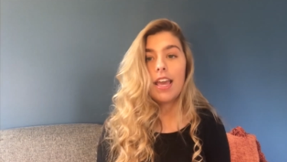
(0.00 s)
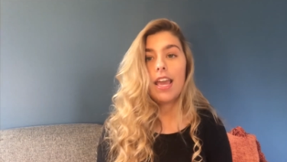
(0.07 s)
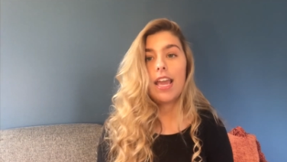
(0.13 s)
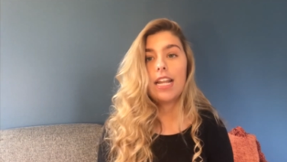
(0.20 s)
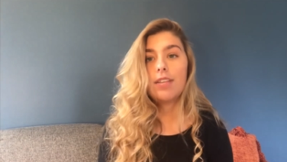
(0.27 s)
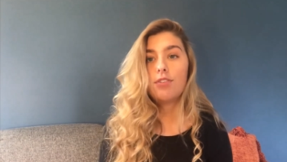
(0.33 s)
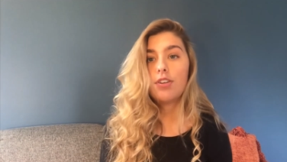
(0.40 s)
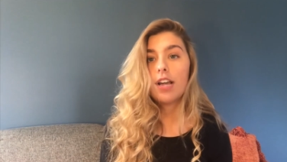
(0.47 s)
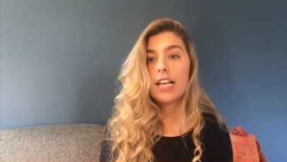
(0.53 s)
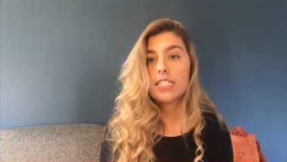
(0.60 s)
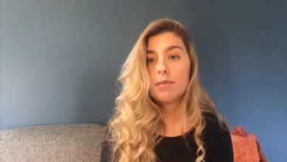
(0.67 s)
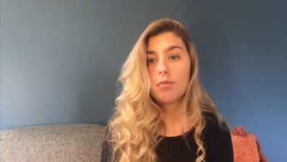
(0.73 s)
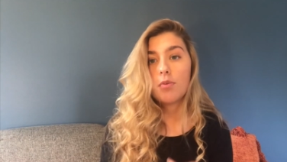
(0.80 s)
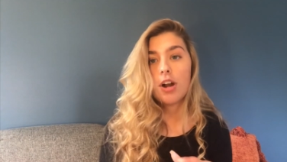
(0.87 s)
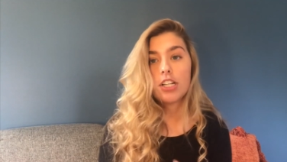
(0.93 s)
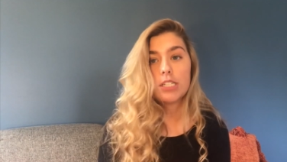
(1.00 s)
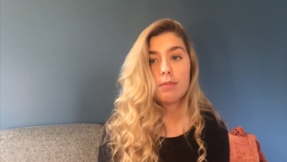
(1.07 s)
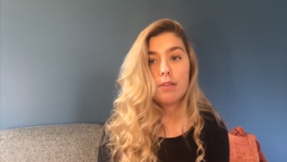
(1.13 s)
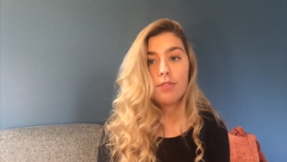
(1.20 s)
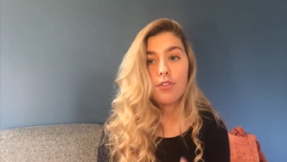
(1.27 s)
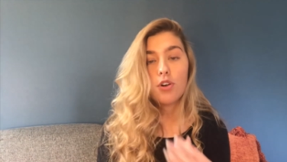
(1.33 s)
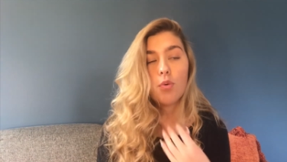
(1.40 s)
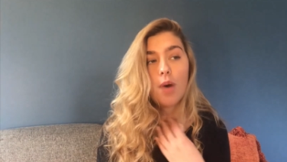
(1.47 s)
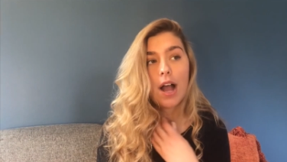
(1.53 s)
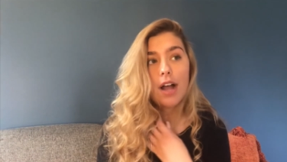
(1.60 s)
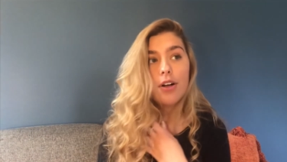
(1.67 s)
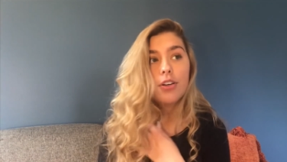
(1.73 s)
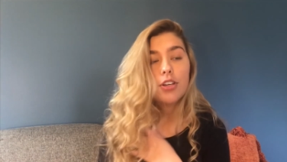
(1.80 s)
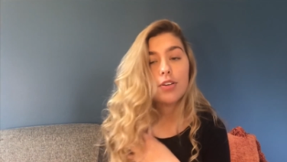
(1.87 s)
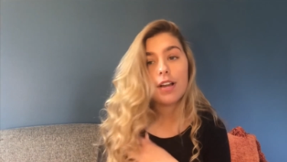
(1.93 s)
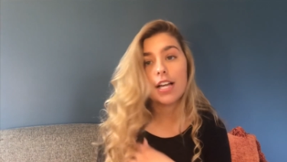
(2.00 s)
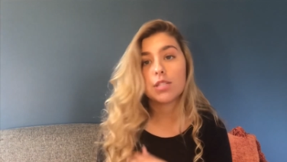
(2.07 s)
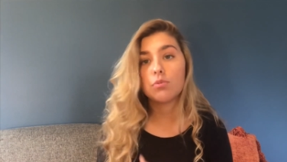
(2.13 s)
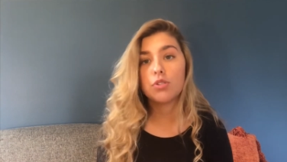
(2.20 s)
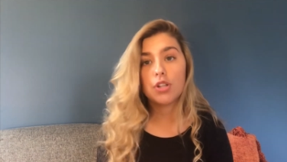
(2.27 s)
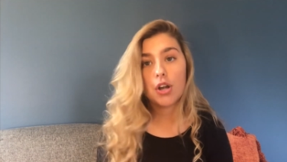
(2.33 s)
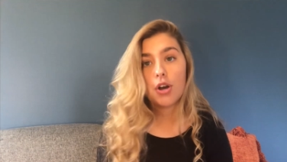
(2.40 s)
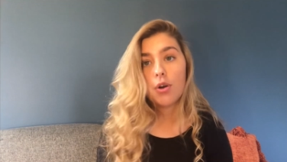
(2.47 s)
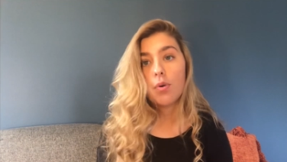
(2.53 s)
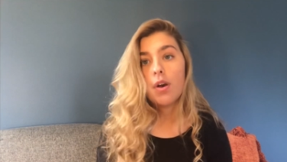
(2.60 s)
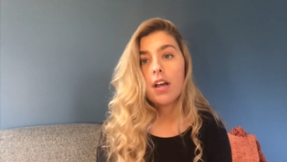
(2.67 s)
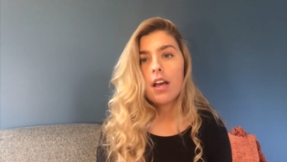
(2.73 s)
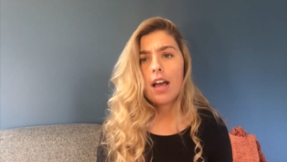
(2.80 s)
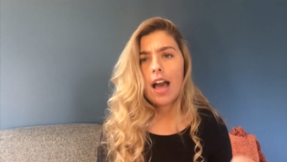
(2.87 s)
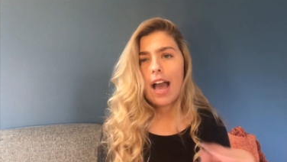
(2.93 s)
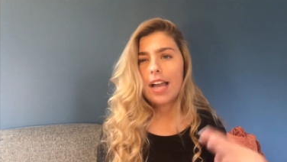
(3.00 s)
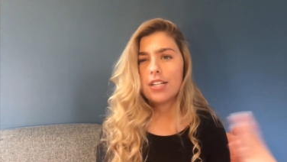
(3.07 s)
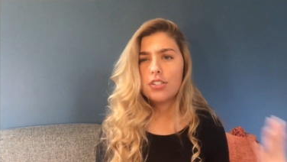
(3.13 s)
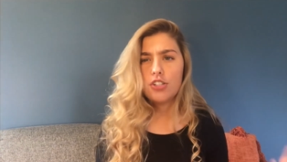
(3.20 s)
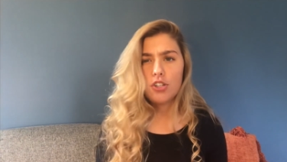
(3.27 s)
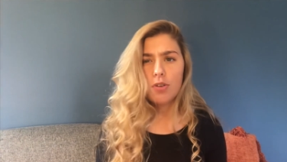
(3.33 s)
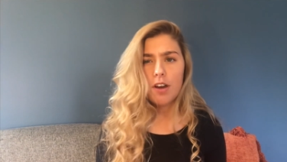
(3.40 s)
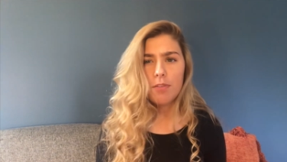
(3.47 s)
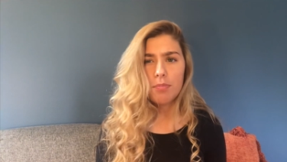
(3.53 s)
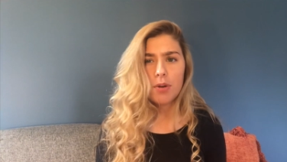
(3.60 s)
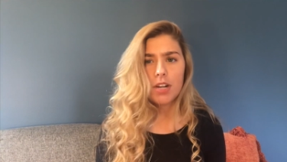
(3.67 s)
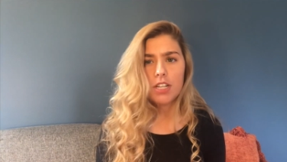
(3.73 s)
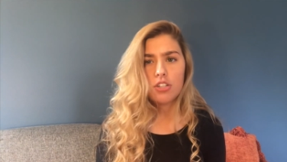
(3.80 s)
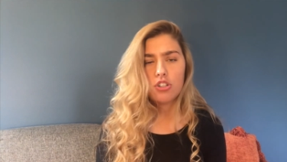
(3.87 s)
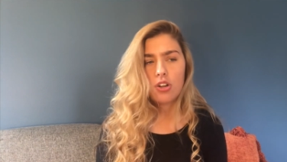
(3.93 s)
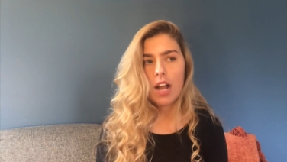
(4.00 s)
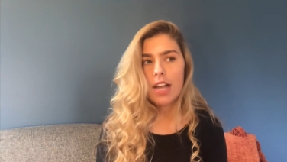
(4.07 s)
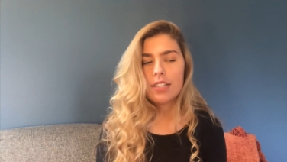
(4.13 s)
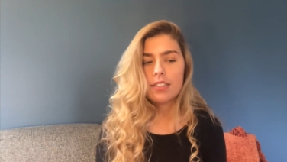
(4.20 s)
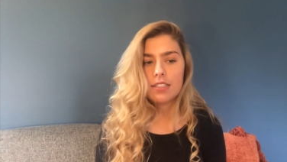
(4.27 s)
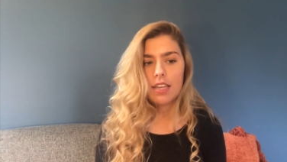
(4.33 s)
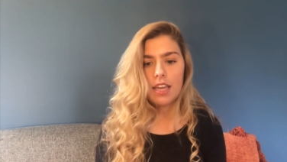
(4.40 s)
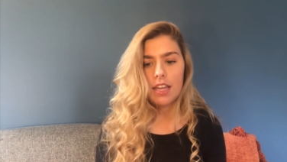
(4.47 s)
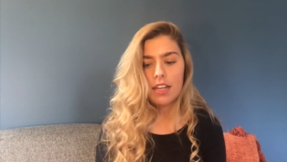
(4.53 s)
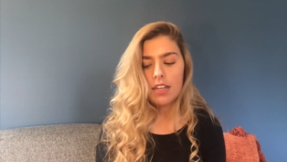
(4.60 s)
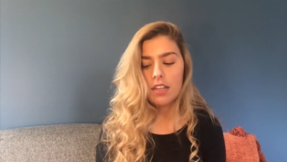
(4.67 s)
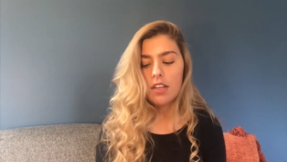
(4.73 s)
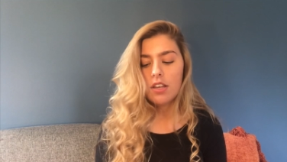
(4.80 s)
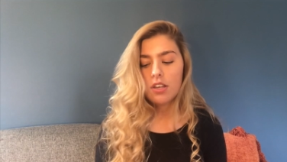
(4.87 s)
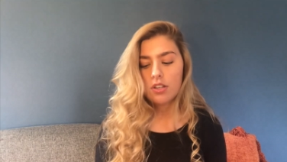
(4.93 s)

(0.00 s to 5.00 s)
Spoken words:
And if you guys have been watching me for a while, you guys would know I do have pretty dry skin,